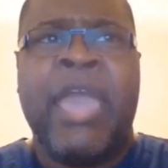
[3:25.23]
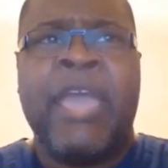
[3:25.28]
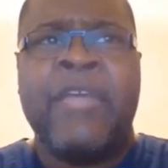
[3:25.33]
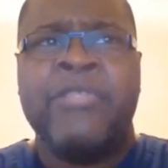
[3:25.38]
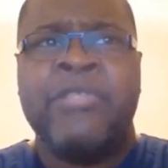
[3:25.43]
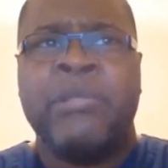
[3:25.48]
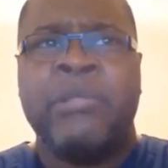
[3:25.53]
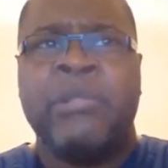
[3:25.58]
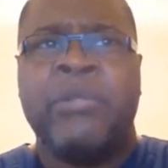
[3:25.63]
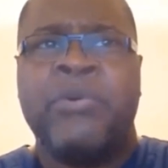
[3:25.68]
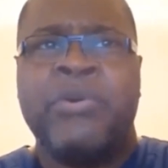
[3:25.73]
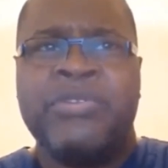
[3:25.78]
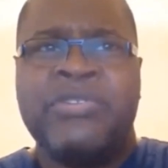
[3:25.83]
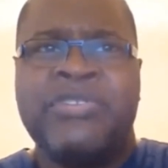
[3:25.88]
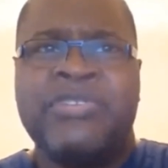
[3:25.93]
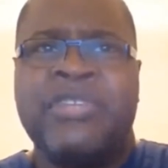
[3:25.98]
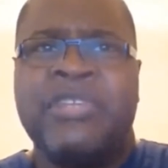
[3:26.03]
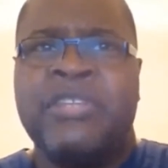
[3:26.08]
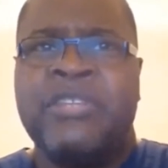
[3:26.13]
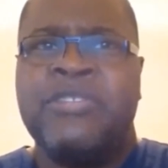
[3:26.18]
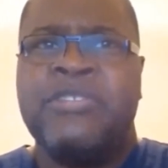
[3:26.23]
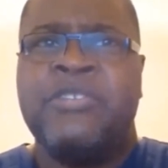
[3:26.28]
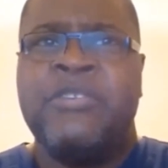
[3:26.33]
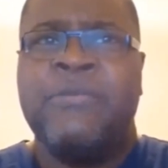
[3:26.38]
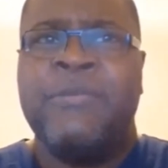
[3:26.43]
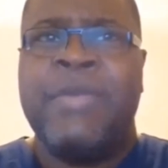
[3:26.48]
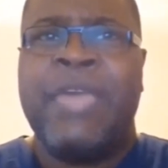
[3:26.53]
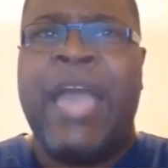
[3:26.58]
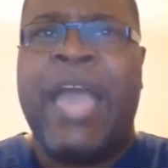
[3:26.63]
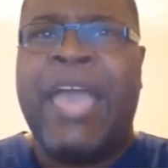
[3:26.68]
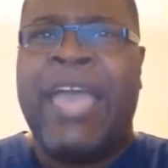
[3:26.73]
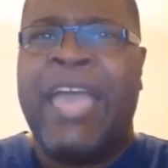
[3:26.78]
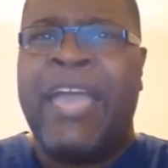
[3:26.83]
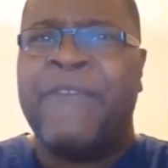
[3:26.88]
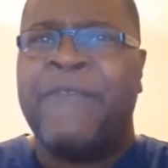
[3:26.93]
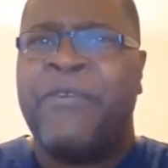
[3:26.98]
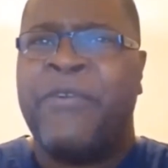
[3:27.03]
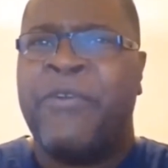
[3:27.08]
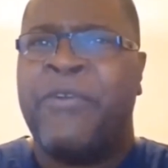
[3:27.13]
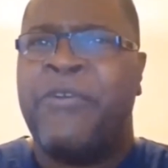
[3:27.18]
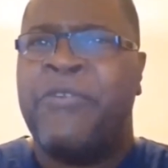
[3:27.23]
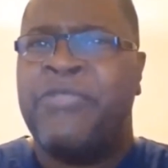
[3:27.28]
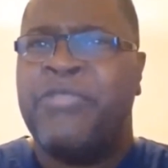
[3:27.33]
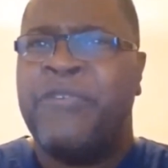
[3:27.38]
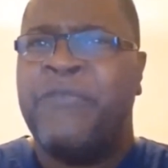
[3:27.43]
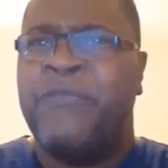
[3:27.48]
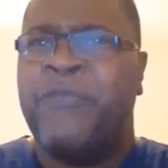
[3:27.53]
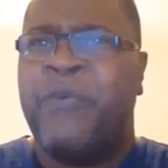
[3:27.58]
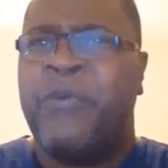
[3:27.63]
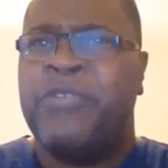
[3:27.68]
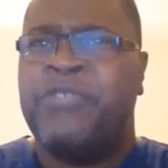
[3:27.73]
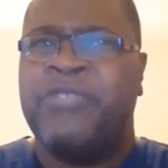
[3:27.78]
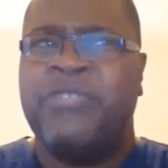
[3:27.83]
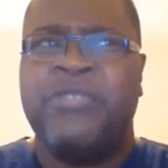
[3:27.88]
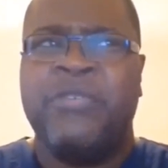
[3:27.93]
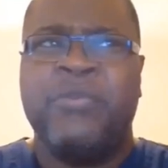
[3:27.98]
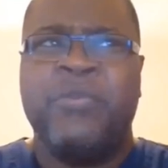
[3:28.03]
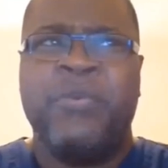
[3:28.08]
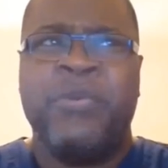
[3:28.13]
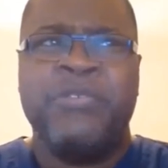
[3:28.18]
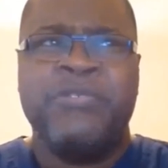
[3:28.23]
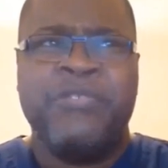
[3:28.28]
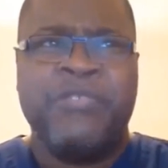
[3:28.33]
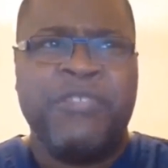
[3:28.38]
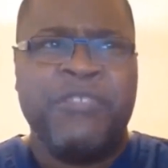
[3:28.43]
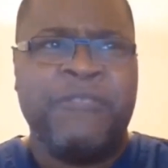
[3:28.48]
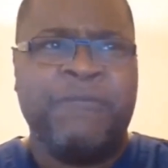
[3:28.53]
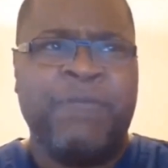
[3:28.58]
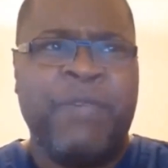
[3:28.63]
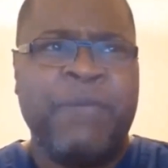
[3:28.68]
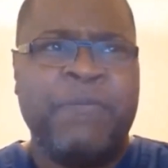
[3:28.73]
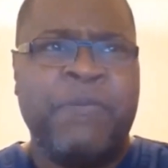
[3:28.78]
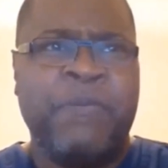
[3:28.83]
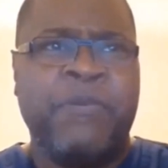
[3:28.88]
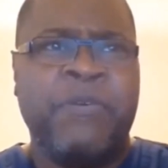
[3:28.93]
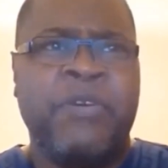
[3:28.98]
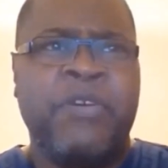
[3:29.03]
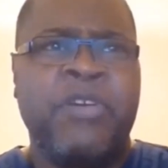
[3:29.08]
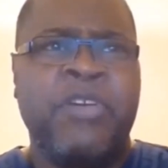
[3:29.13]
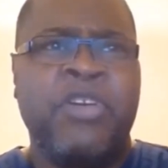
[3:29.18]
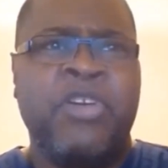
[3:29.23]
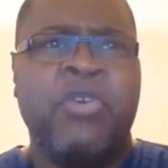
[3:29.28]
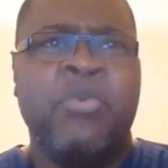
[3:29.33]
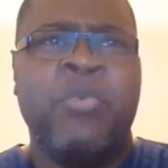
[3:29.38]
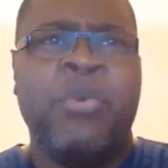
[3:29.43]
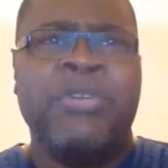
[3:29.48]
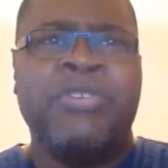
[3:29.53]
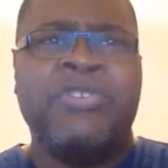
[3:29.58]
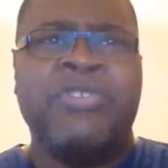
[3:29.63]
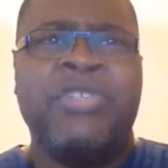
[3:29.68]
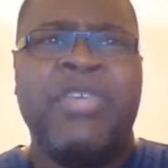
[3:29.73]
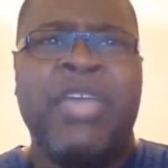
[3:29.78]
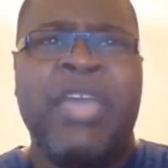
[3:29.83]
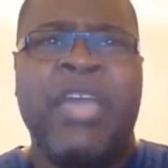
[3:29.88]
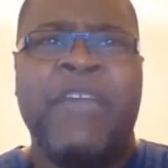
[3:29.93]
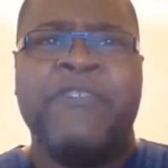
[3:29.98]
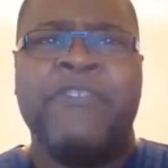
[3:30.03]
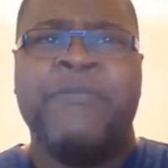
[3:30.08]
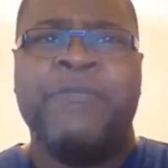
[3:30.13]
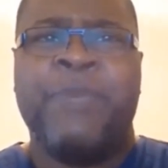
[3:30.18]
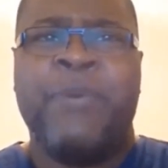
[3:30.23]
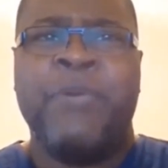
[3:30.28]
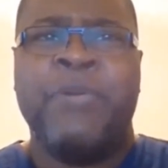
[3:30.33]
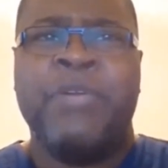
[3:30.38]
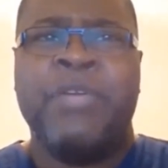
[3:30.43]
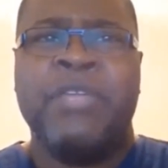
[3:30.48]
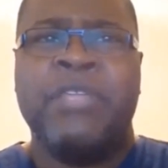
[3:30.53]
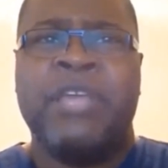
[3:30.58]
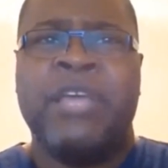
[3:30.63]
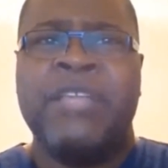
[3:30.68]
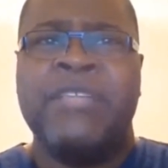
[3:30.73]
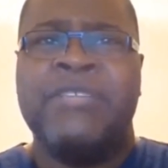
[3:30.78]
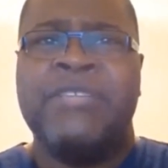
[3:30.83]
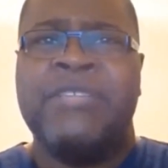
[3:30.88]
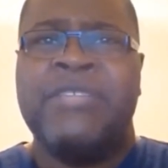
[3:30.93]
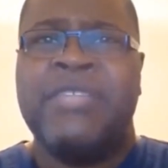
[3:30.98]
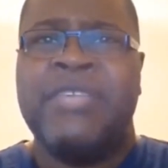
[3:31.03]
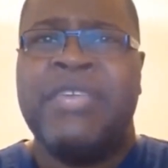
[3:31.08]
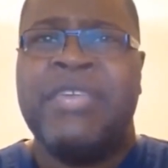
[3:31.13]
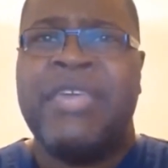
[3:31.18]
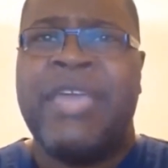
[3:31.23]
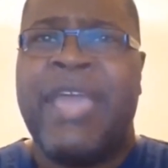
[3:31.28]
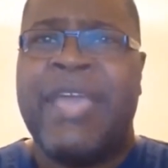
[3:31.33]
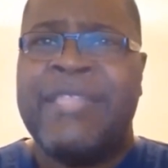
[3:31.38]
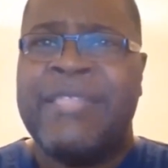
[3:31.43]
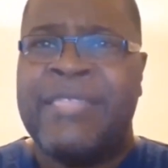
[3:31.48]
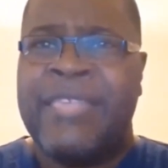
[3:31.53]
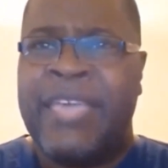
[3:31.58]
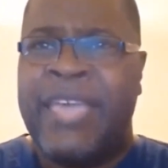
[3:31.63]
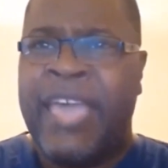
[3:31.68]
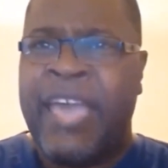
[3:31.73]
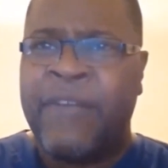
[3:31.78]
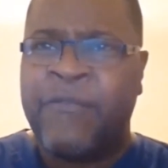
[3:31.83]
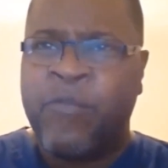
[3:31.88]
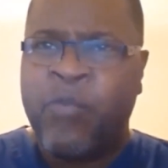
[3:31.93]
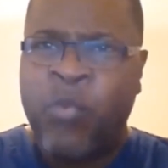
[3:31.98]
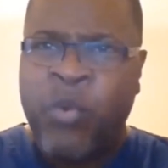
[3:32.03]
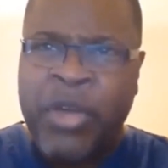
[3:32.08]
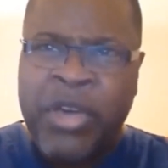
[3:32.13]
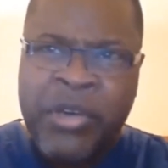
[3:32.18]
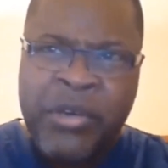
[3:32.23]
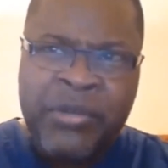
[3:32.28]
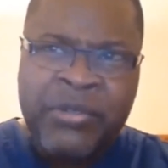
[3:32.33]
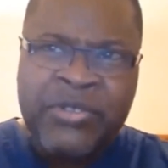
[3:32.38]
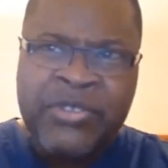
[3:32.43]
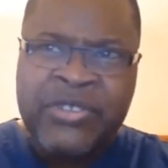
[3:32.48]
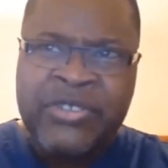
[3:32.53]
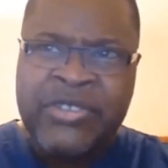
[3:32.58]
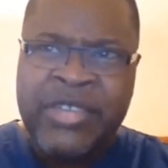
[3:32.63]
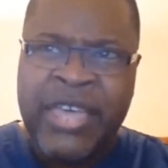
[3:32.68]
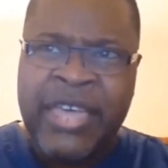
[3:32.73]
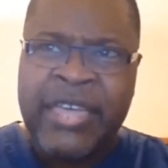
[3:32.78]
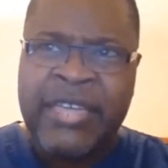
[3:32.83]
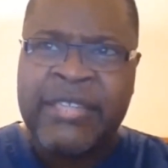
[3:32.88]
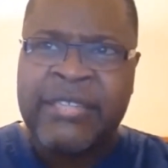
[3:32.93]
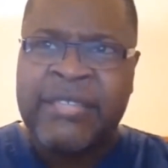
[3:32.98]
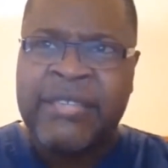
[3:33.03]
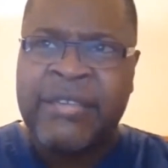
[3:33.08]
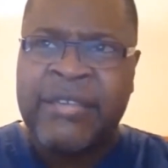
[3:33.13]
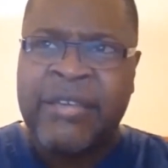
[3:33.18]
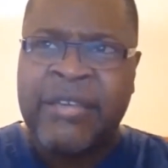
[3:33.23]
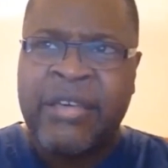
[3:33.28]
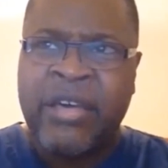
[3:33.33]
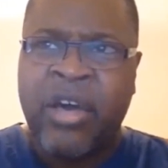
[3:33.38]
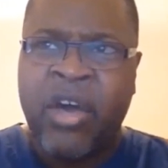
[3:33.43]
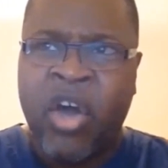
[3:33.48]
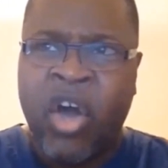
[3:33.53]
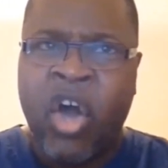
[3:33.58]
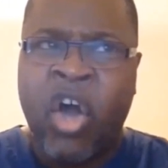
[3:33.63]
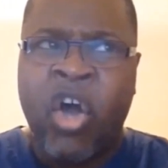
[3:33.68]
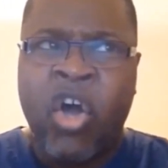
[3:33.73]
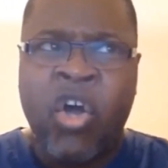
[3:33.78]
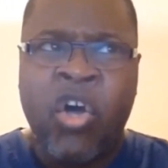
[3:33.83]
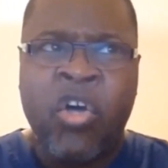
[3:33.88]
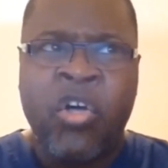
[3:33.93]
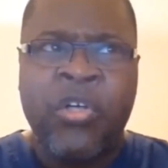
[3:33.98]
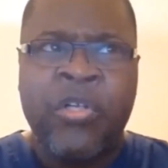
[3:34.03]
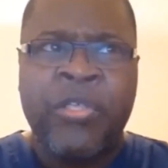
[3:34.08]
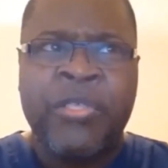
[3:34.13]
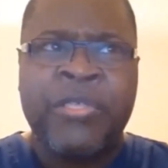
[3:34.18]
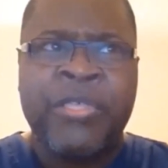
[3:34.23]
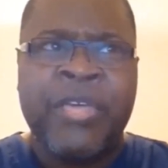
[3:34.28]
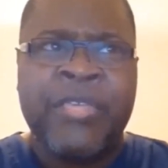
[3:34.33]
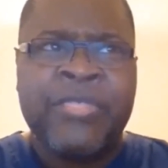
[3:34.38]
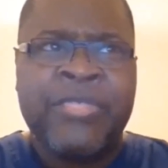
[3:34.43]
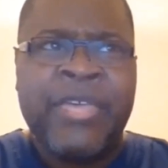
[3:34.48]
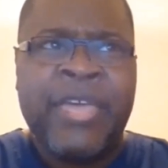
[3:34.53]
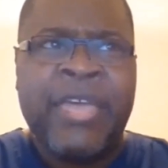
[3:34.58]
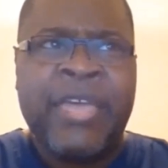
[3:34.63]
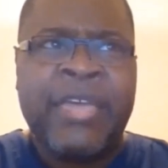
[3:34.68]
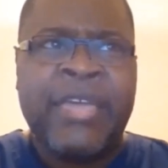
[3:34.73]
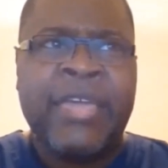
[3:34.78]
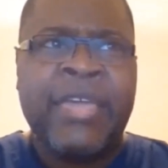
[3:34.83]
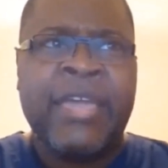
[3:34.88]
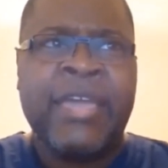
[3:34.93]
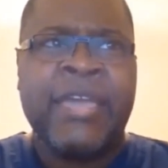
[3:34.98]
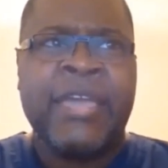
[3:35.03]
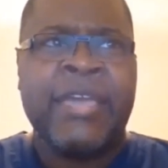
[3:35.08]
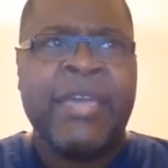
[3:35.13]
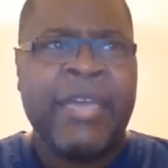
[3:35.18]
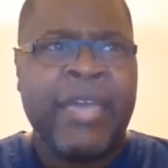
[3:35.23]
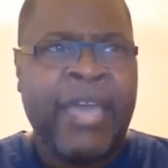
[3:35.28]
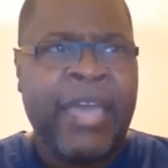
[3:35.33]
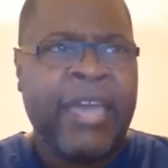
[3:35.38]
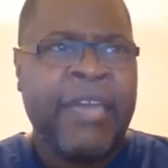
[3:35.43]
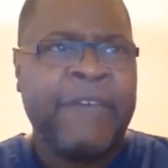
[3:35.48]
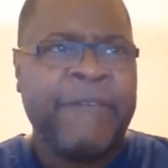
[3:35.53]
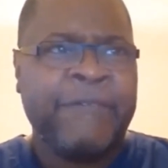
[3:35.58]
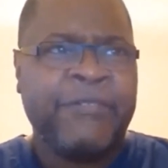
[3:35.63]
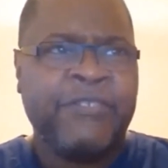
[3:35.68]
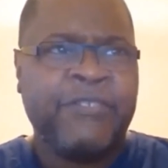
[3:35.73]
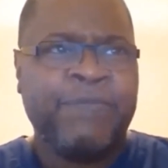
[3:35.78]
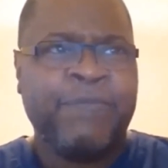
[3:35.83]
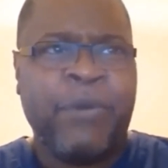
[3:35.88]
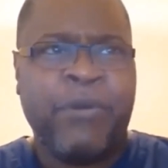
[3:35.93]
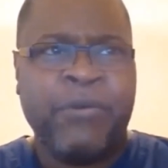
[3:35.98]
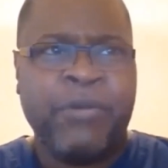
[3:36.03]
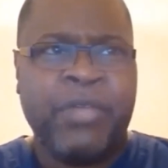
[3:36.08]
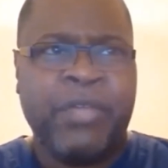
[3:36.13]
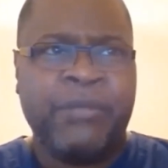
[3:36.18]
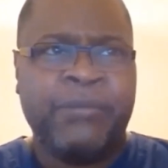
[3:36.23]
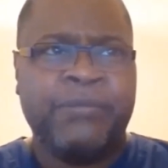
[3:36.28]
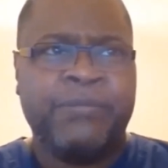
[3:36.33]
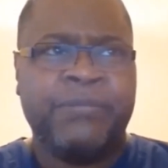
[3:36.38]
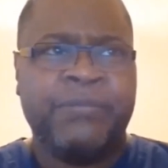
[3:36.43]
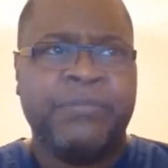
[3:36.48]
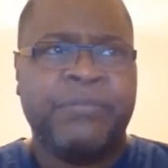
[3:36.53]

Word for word: And the Lord said unto me, I have heard the voice of the words of this people, which they have spoken unto thee, and they have well said all that they have spoken.